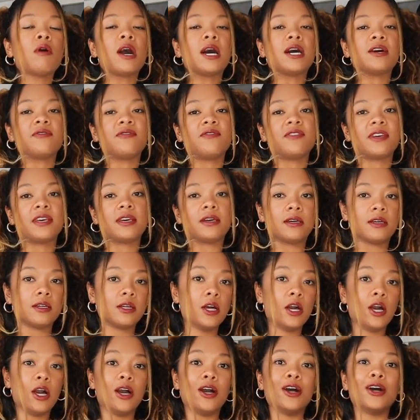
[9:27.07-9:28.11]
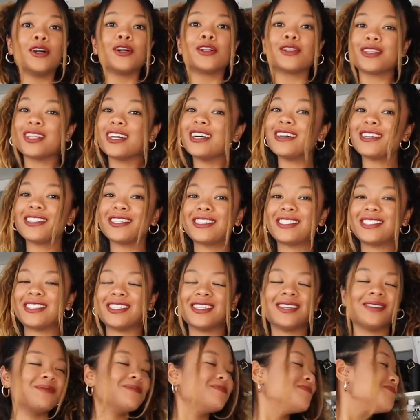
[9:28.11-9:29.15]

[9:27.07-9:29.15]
outfit looks.